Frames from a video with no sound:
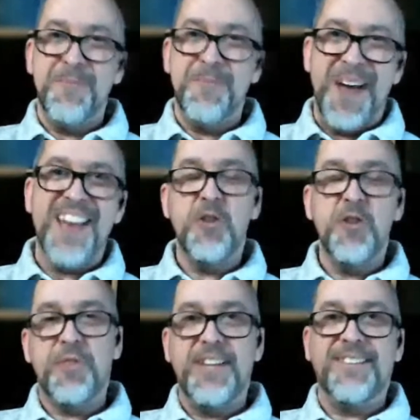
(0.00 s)

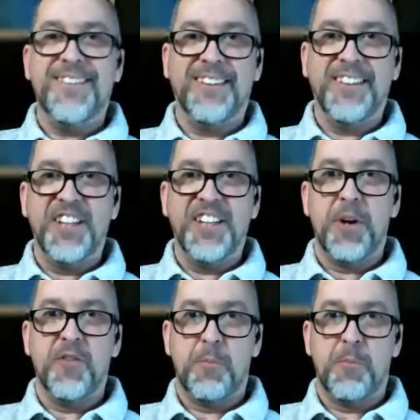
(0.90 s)
Matthew thinks it's a little
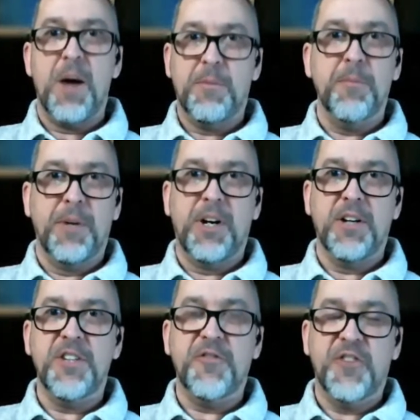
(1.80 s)
bit of a problem
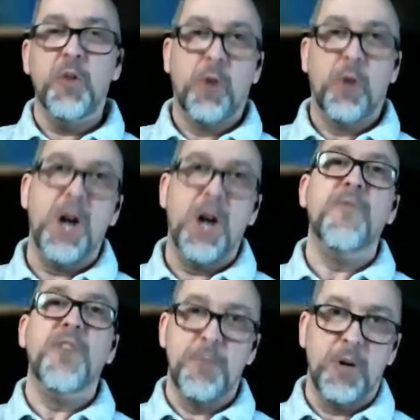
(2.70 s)
because he'd feel more
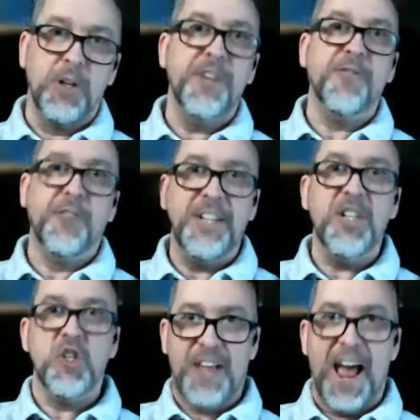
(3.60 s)
comfortable if
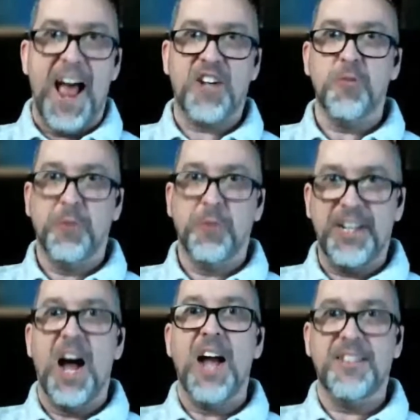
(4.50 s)
readers actually
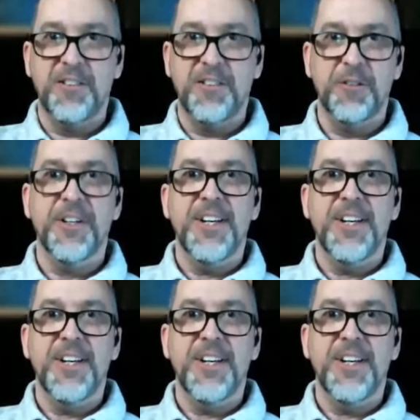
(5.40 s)
got to